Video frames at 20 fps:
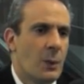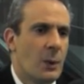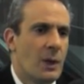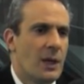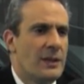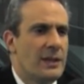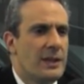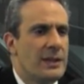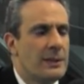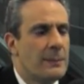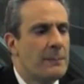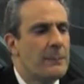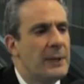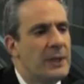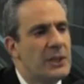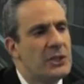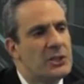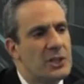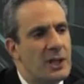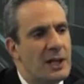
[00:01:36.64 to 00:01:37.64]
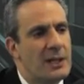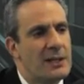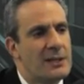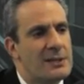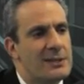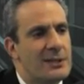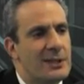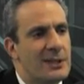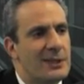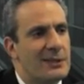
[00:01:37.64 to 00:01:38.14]
Well, I think the big
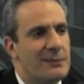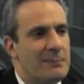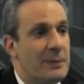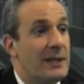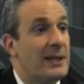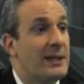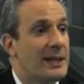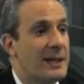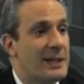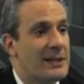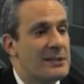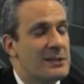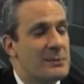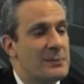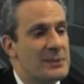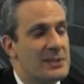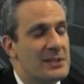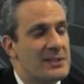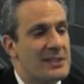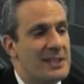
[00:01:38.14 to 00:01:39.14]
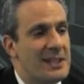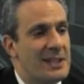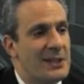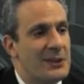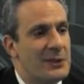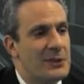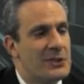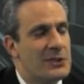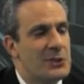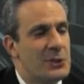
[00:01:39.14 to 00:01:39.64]
change that customers are
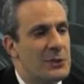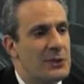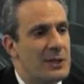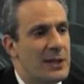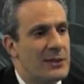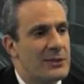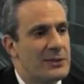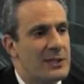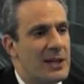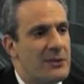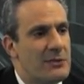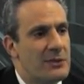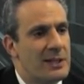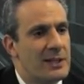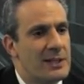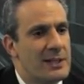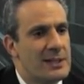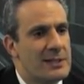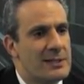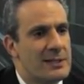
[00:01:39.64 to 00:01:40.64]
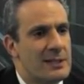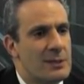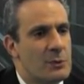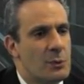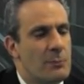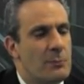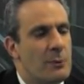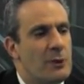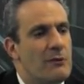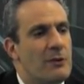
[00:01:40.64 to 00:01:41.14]
seeing on the 2008 release is
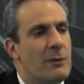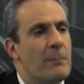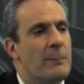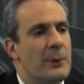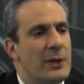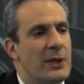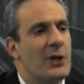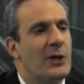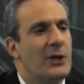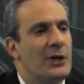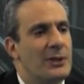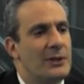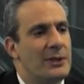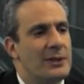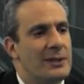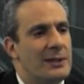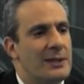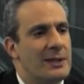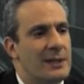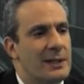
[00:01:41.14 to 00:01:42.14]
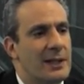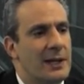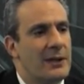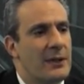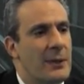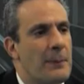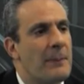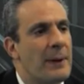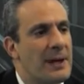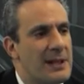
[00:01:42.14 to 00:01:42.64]
we're moving beyond kind
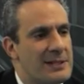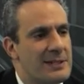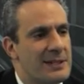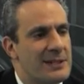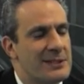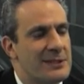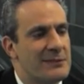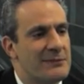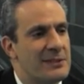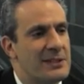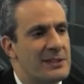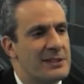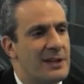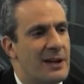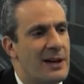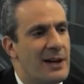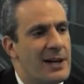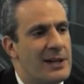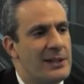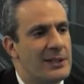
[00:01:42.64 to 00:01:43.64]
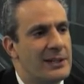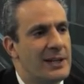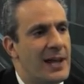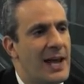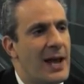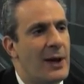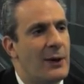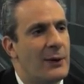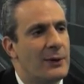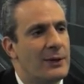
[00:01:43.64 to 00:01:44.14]
of the basics of design and
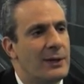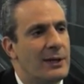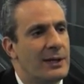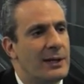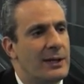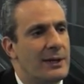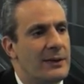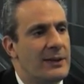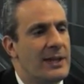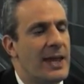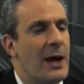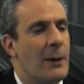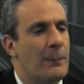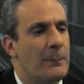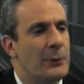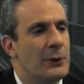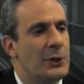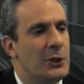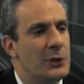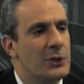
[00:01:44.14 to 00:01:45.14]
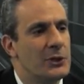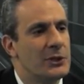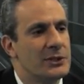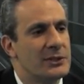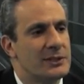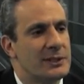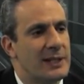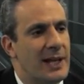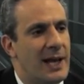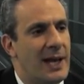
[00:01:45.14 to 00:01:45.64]
how the output
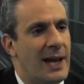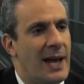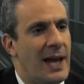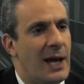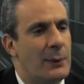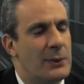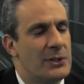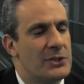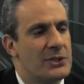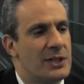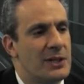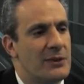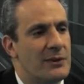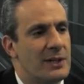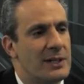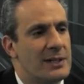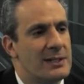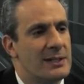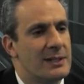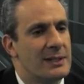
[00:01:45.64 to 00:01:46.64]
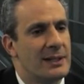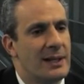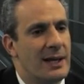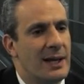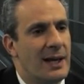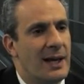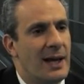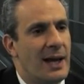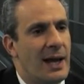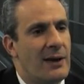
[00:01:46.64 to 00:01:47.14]
looks and how it's generated.
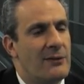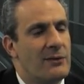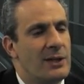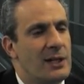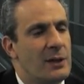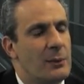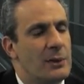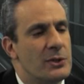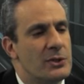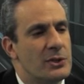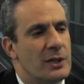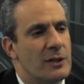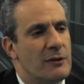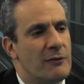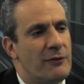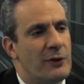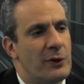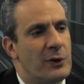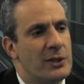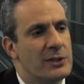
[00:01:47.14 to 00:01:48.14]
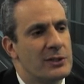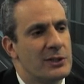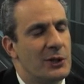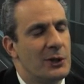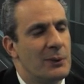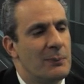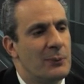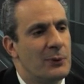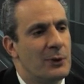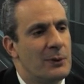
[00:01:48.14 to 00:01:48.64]
And really, we're trying to focus a
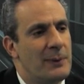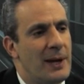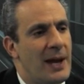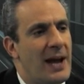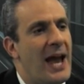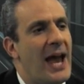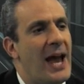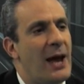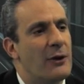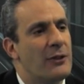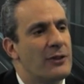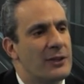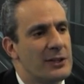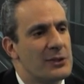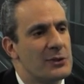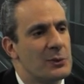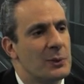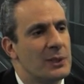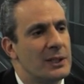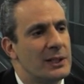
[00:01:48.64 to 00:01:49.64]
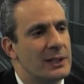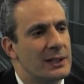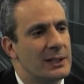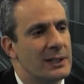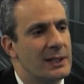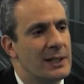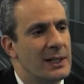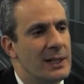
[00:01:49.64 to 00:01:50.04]
lot more about how things work.